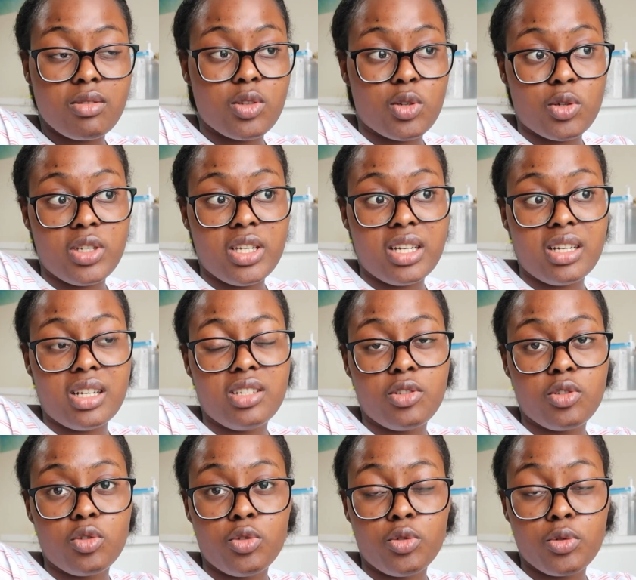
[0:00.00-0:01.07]
So yeah, I
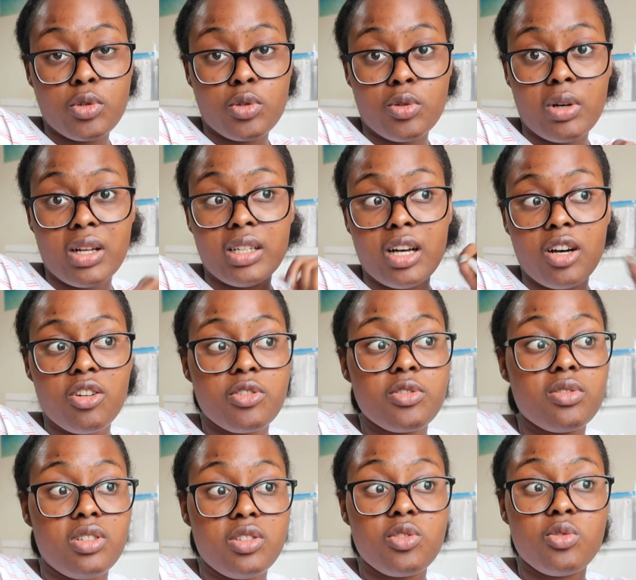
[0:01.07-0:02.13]
need to do 2, and I
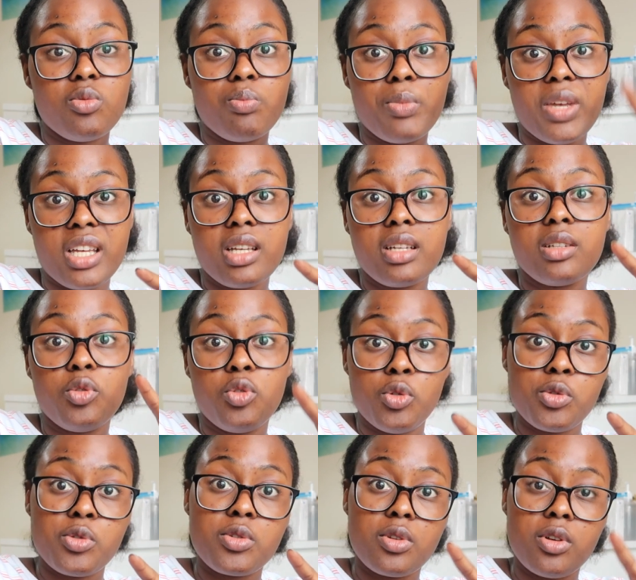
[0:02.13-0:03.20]
also need to make
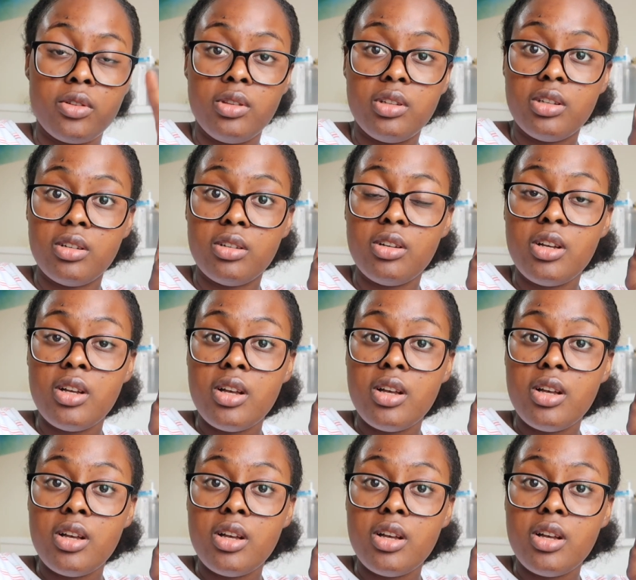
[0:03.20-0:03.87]
notes on the